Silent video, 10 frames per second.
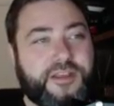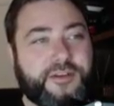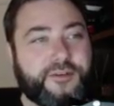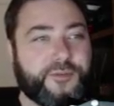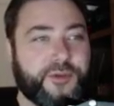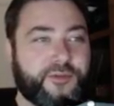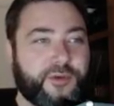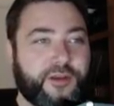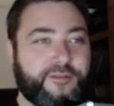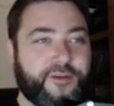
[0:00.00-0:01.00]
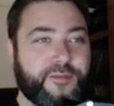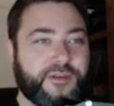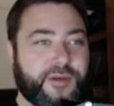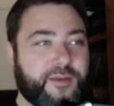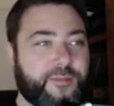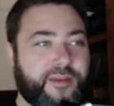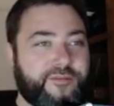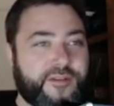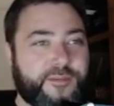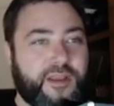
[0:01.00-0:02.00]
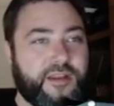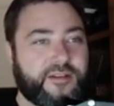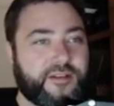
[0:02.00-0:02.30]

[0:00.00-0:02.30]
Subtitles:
contribute to a GoFundMe so I can pay for this penis